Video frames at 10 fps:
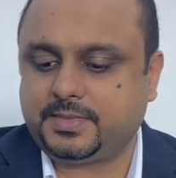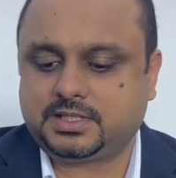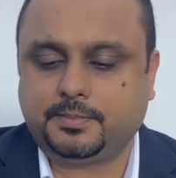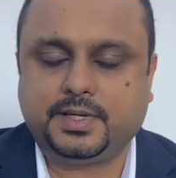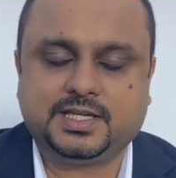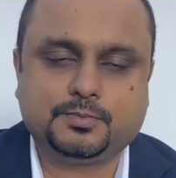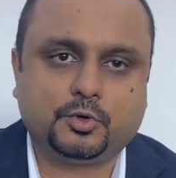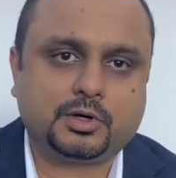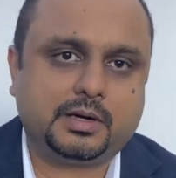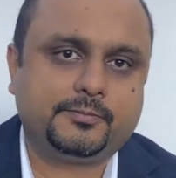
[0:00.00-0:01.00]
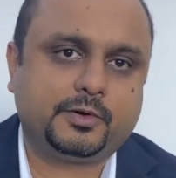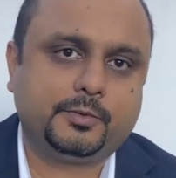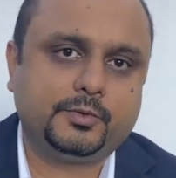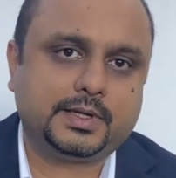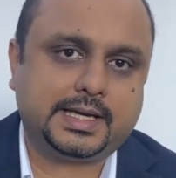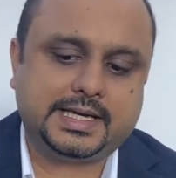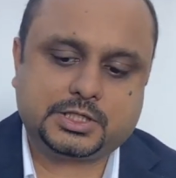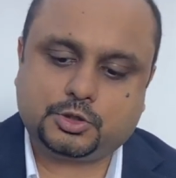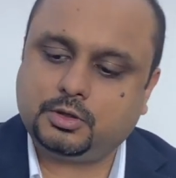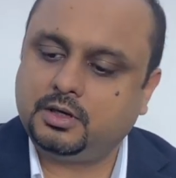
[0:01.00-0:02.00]
somebody is more comfortable with the
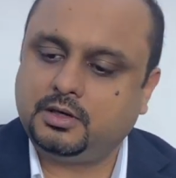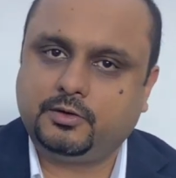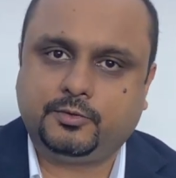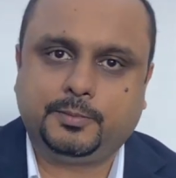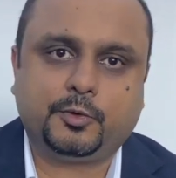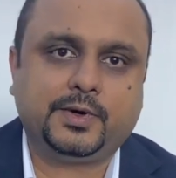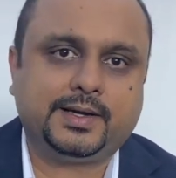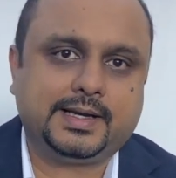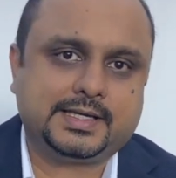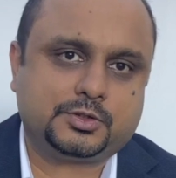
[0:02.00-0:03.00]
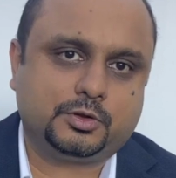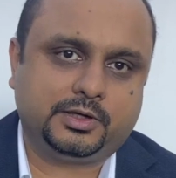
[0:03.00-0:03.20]
Castrol, we provide Castrol.